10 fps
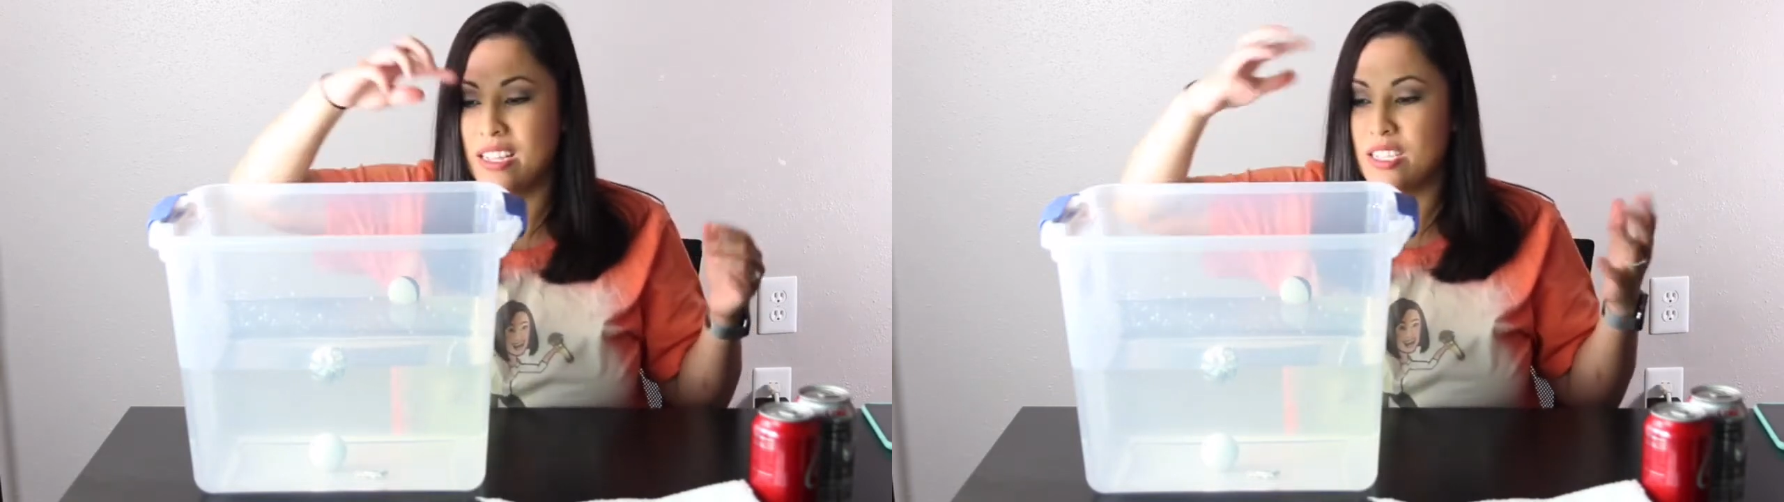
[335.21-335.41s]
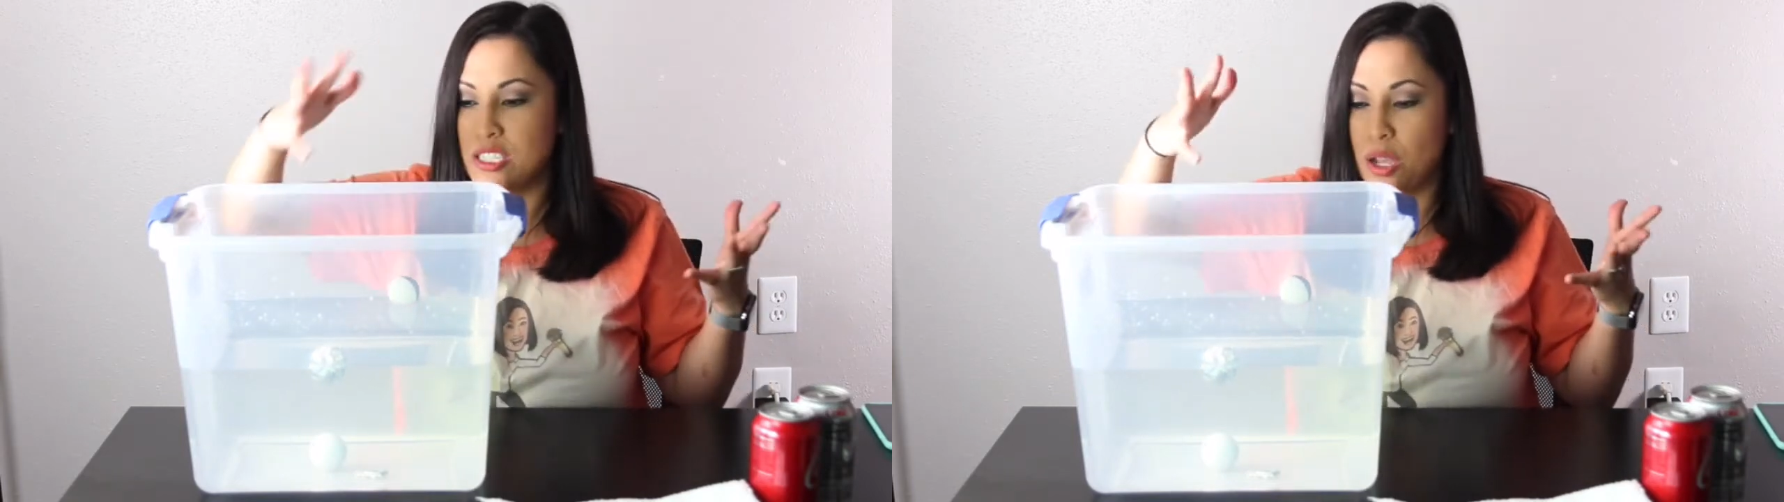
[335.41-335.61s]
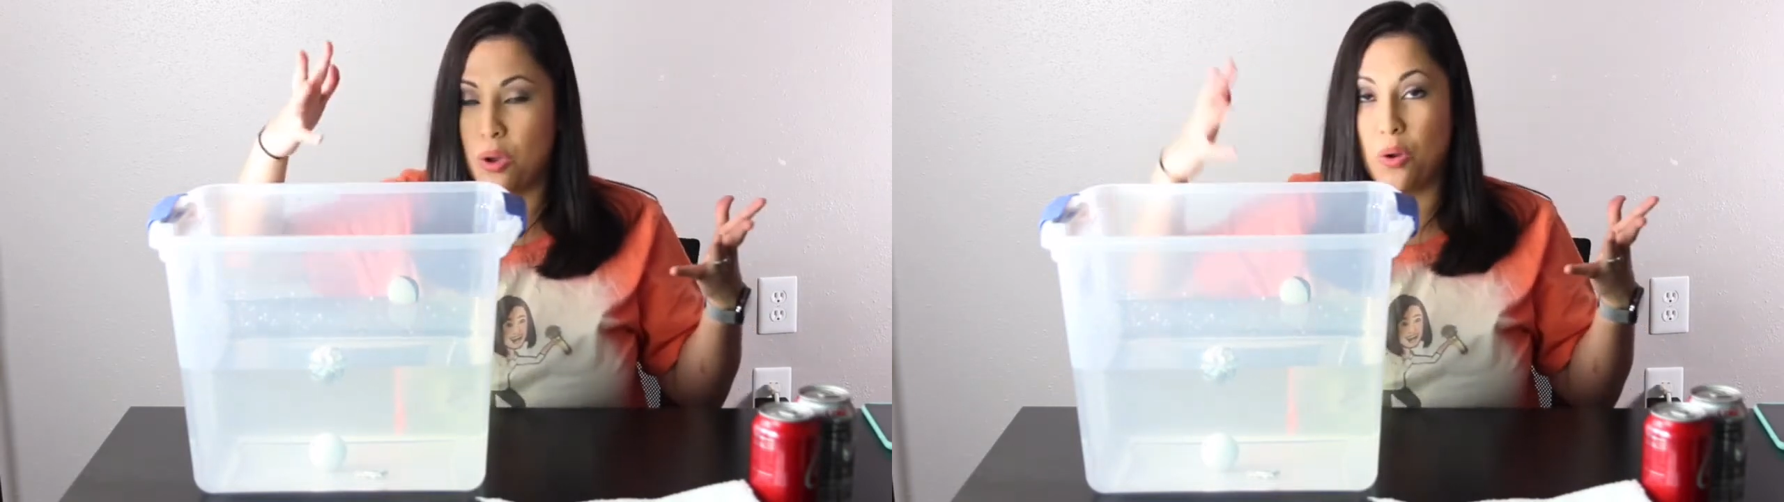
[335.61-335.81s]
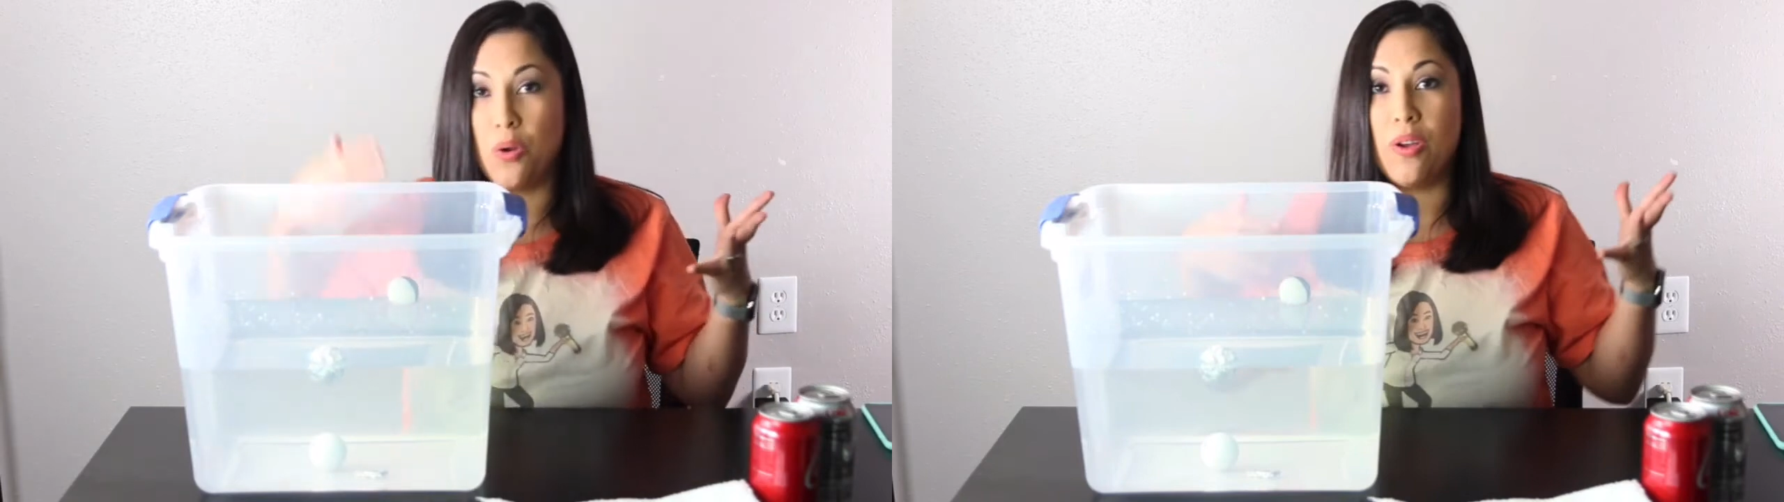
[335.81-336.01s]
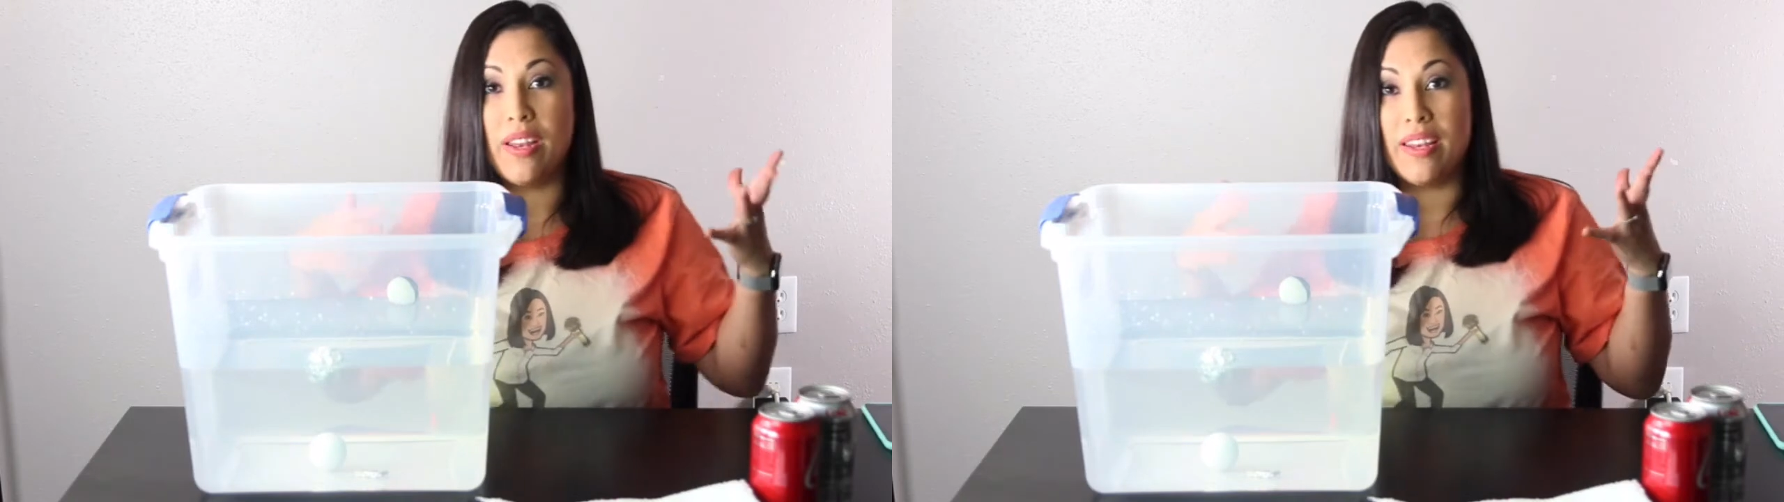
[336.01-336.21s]
So
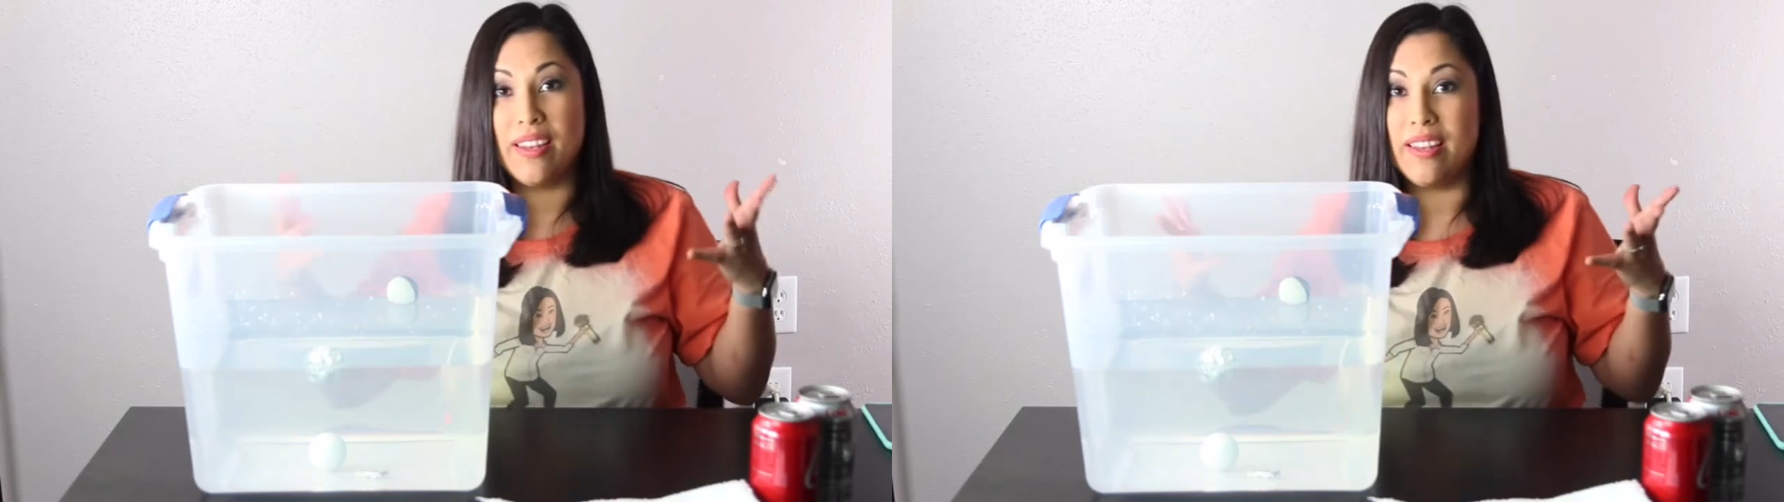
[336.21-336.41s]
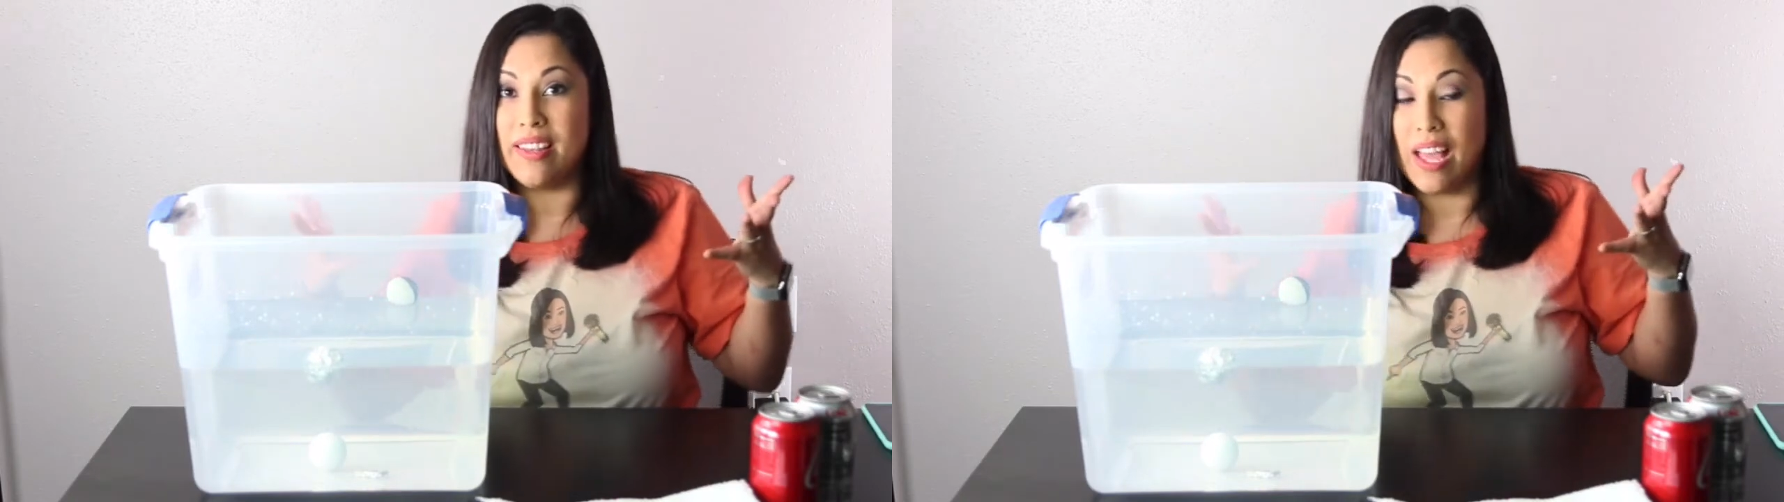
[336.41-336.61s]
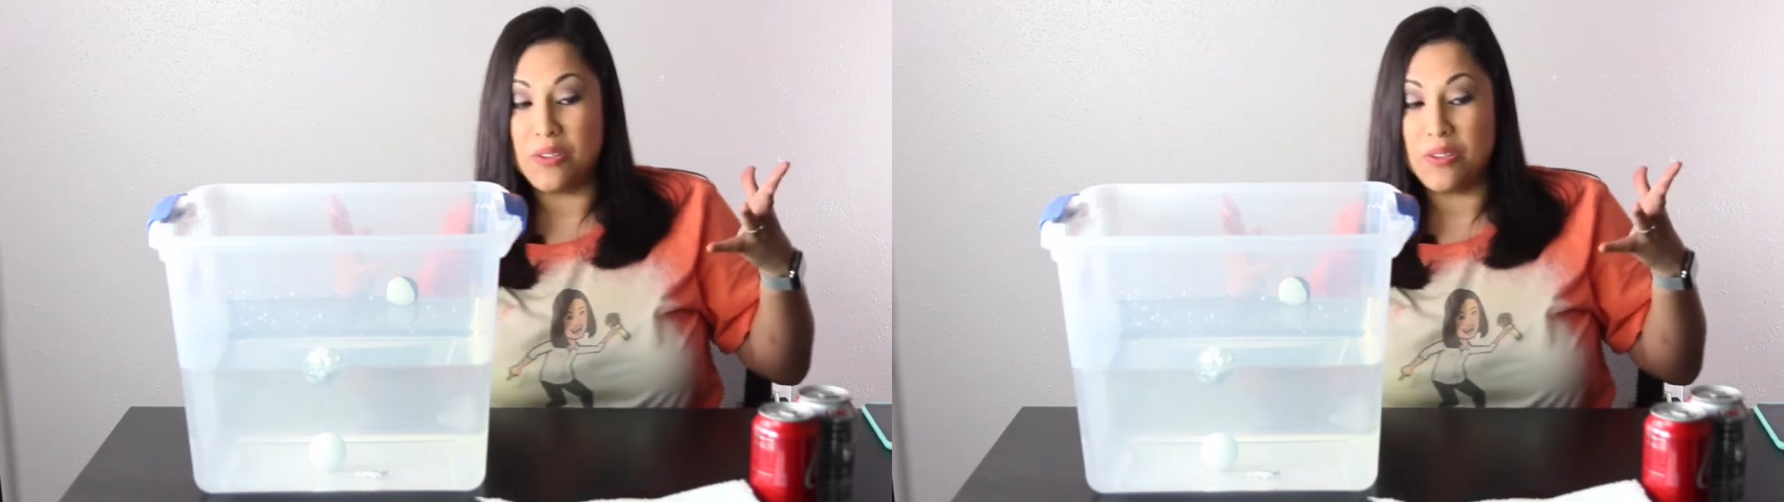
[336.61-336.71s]
that